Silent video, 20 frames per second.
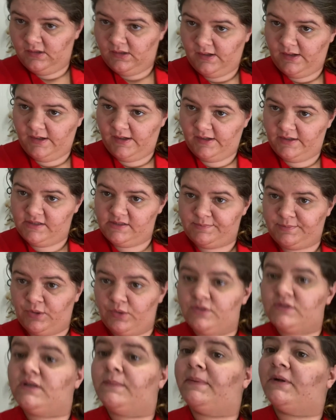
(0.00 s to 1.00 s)
I just
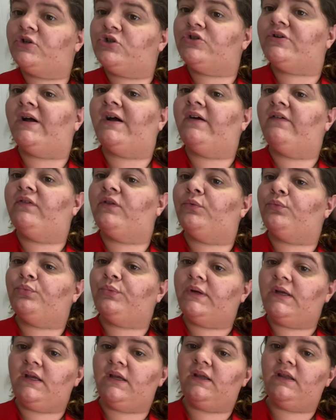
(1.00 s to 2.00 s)
posted a picture of the
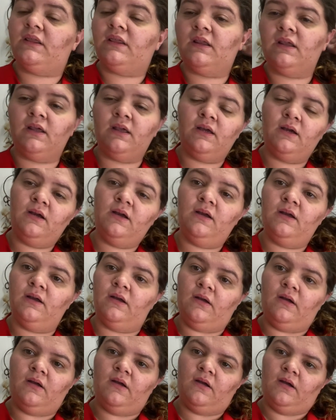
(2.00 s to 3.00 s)
wreath.
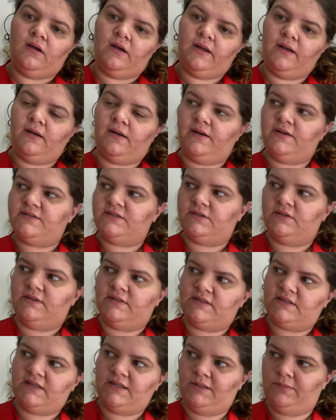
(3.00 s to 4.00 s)
And also this
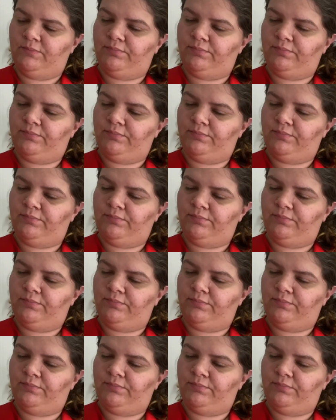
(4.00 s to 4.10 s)
can